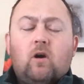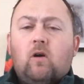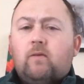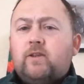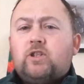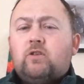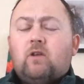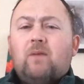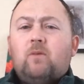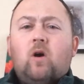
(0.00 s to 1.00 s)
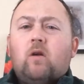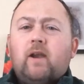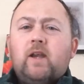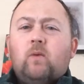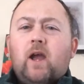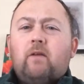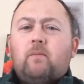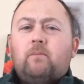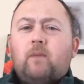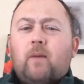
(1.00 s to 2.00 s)
or Instagram or anywhere.
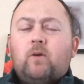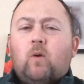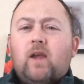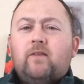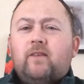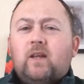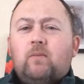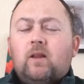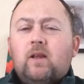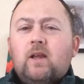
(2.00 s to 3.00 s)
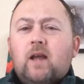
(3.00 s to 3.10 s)
I'm quite available.